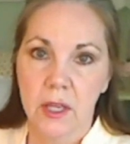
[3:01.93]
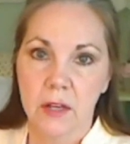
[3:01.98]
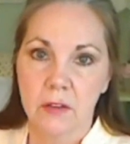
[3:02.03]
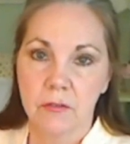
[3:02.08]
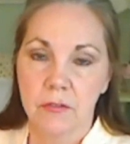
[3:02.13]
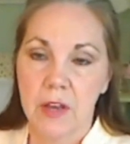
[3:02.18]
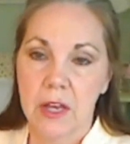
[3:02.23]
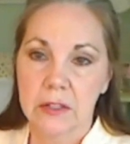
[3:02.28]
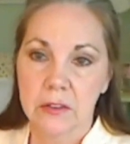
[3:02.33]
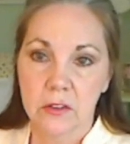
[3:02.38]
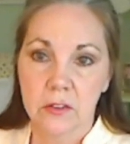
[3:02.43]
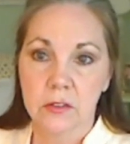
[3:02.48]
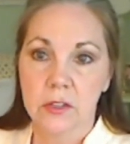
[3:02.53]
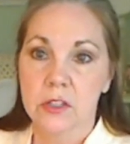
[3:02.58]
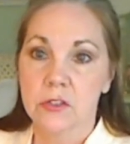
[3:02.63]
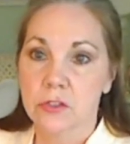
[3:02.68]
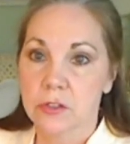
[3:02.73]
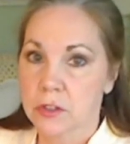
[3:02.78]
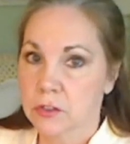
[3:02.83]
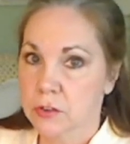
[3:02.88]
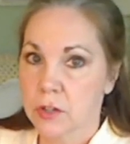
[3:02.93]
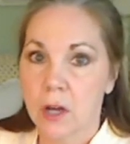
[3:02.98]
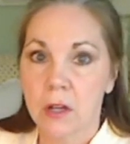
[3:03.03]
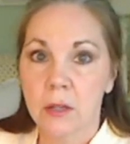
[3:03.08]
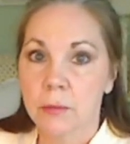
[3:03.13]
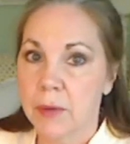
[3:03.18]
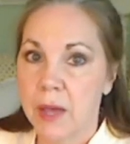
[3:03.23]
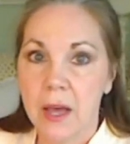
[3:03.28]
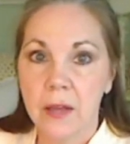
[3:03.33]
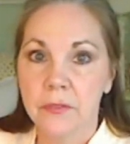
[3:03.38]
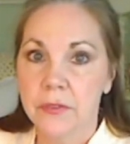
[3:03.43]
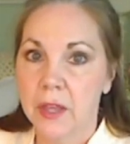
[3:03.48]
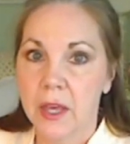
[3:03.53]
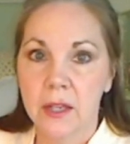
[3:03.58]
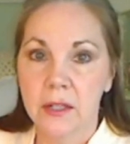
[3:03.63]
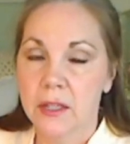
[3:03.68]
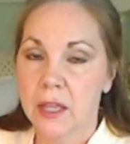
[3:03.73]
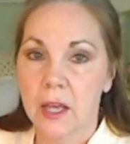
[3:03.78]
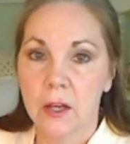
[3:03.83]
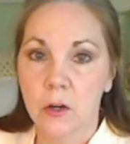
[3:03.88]
In fact, ascension is all about
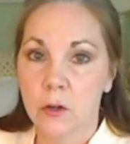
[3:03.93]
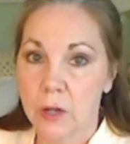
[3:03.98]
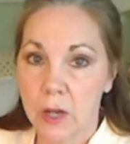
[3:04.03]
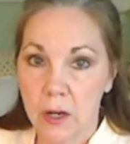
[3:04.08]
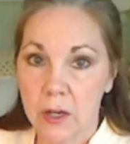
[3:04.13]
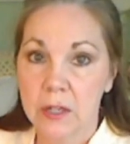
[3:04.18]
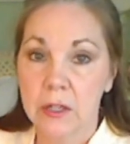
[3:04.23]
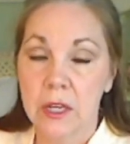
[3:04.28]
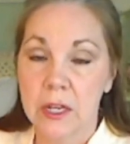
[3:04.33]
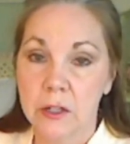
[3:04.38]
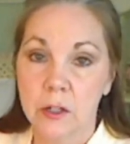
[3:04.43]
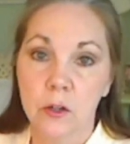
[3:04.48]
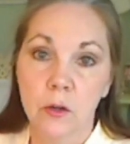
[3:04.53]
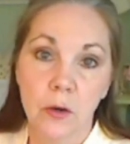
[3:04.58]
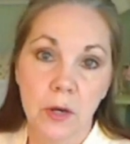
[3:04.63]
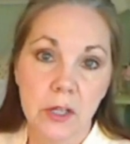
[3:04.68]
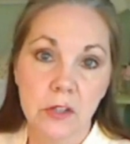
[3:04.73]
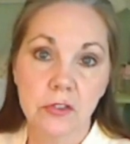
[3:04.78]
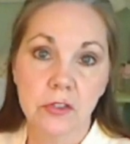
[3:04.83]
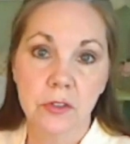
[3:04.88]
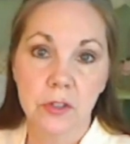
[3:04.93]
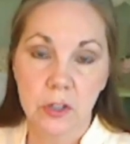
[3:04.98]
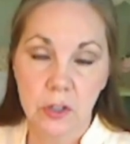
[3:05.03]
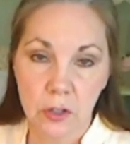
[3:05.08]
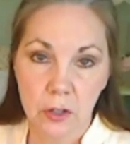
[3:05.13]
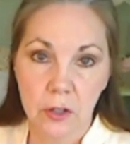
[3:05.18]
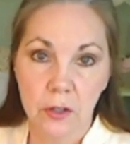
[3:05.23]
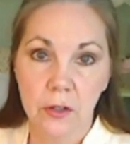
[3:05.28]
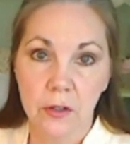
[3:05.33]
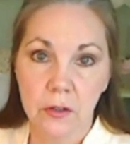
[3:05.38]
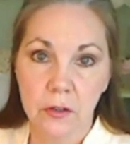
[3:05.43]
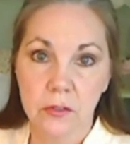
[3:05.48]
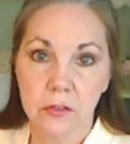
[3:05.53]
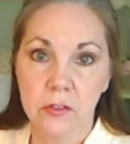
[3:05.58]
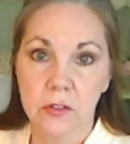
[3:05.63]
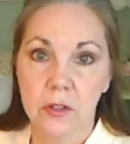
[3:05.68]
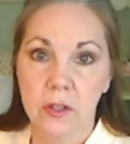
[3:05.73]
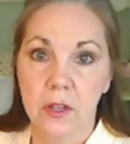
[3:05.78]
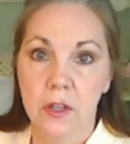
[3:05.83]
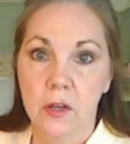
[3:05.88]
that. Integration
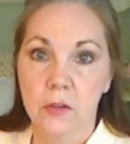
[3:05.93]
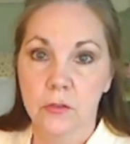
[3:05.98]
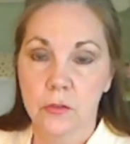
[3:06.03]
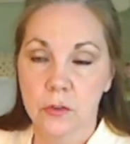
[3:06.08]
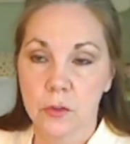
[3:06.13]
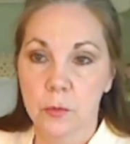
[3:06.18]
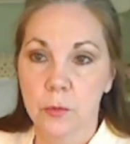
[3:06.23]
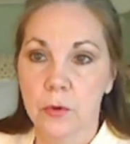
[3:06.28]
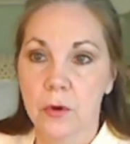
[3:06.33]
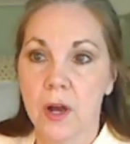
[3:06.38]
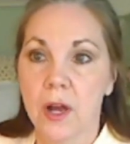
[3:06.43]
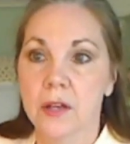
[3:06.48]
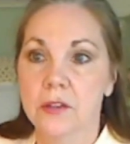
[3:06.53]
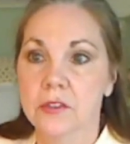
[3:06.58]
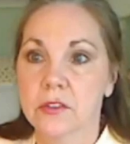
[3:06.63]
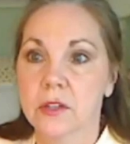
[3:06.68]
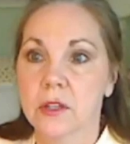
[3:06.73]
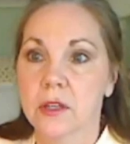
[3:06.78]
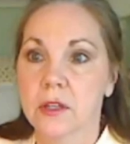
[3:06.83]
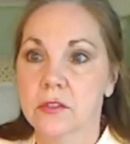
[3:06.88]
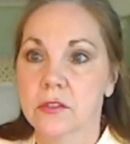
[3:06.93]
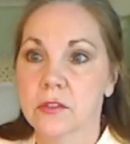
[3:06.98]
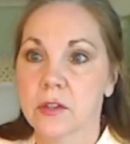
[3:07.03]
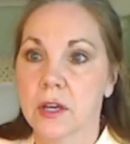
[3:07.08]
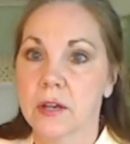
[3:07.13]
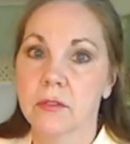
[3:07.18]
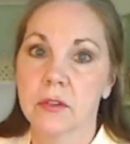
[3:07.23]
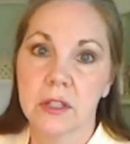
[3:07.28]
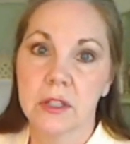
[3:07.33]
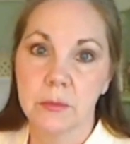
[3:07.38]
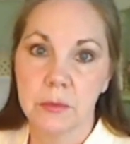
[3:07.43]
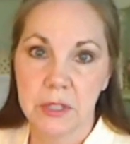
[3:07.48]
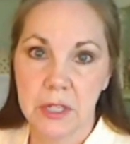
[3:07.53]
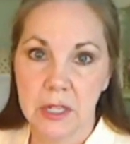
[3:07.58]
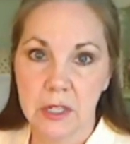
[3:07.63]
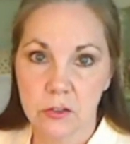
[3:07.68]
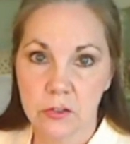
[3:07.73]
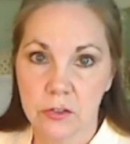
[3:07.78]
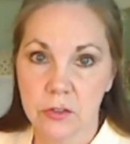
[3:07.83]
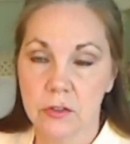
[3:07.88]
occurs through the process of
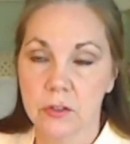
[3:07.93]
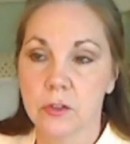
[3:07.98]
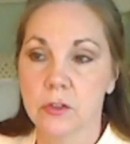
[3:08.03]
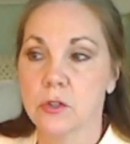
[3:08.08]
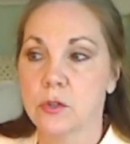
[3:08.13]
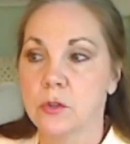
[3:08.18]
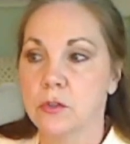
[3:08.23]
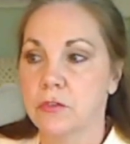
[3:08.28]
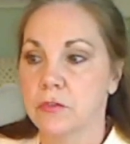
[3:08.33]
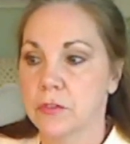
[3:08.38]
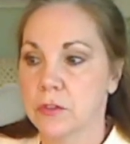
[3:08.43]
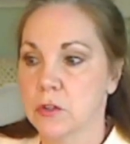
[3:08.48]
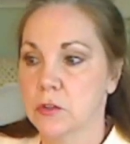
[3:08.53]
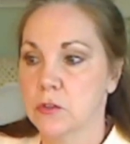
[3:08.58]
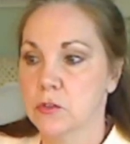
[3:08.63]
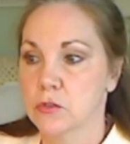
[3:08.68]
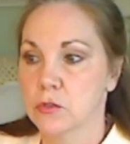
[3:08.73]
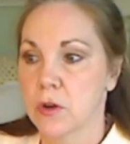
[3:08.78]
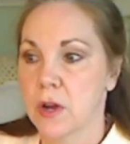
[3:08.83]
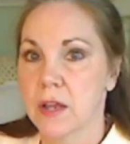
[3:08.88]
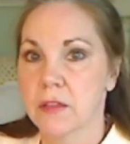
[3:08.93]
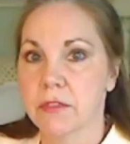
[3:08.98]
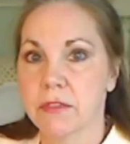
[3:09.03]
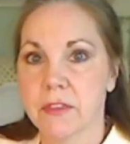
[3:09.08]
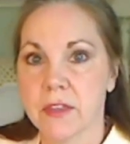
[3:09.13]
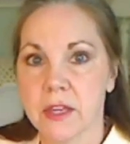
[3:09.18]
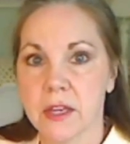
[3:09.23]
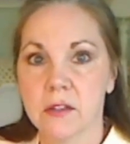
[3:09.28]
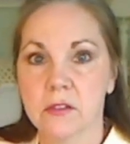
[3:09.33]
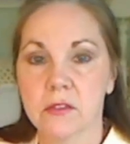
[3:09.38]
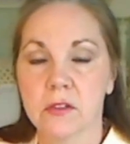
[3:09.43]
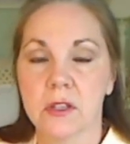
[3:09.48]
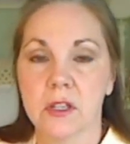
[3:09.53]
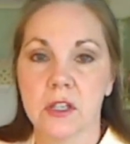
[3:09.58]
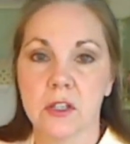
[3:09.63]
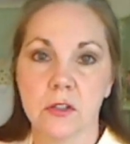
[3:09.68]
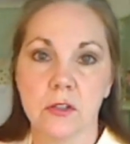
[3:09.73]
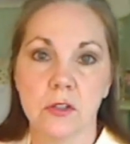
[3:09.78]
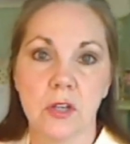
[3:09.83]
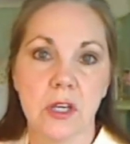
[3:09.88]
elimination. You, you try things
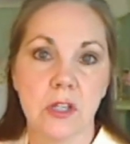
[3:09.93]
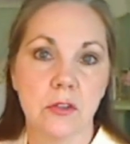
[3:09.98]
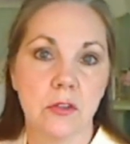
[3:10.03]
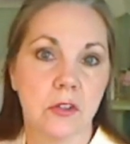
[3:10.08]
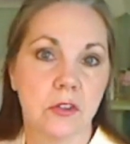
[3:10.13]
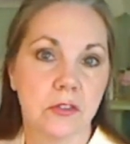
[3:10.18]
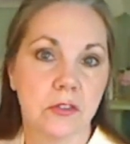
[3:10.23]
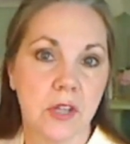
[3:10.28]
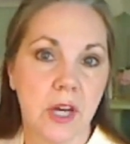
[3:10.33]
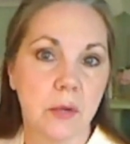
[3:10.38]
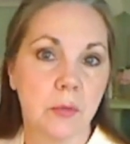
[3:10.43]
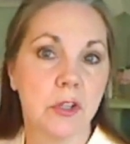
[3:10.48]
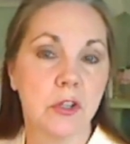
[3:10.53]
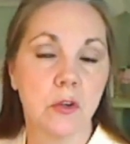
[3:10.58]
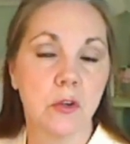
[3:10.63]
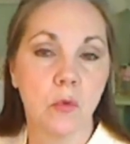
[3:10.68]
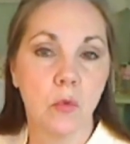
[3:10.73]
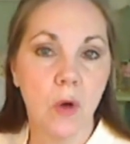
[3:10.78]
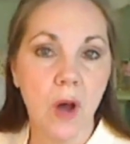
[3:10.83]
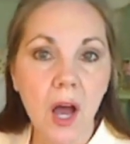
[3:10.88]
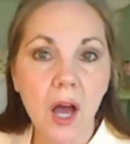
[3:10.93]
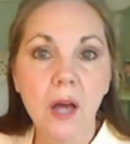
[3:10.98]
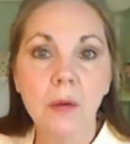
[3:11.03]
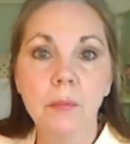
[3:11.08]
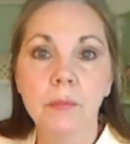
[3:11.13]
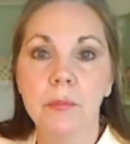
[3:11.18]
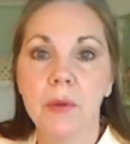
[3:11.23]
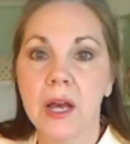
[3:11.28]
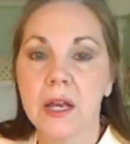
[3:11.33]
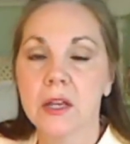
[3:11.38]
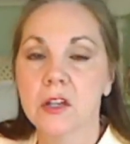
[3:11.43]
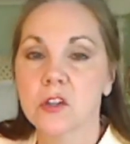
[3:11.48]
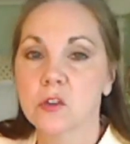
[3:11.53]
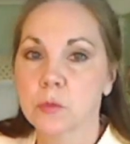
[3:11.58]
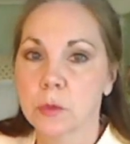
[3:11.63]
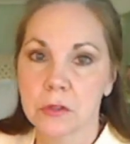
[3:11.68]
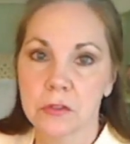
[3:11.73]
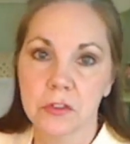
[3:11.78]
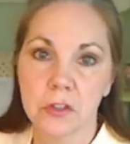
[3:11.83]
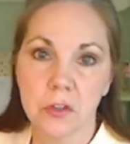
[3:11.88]
and, and you decide what you want by
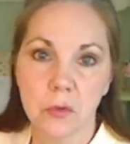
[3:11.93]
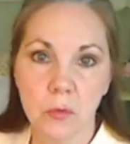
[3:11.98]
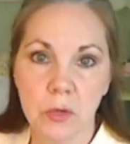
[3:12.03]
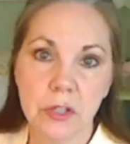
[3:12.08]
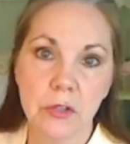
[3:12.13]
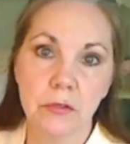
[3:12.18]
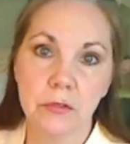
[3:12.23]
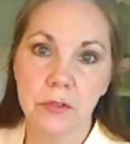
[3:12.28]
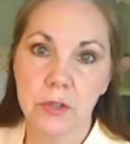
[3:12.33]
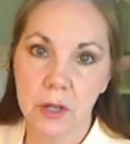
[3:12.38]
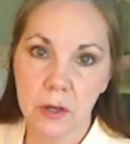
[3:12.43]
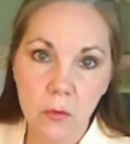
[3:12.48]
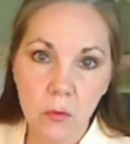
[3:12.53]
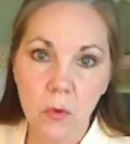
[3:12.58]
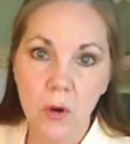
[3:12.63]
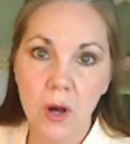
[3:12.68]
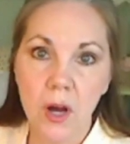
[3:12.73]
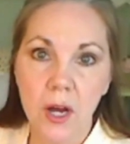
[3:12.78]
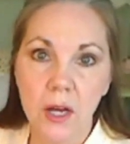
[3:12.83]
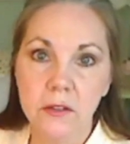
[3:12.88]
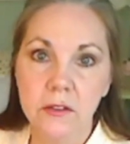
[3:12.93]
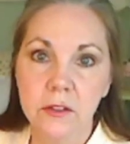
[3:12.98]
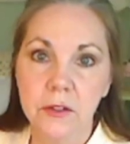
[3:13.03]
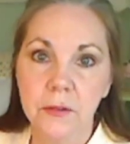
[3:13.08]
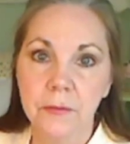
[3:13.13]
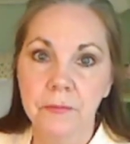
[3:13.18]
experiencing what you don't want.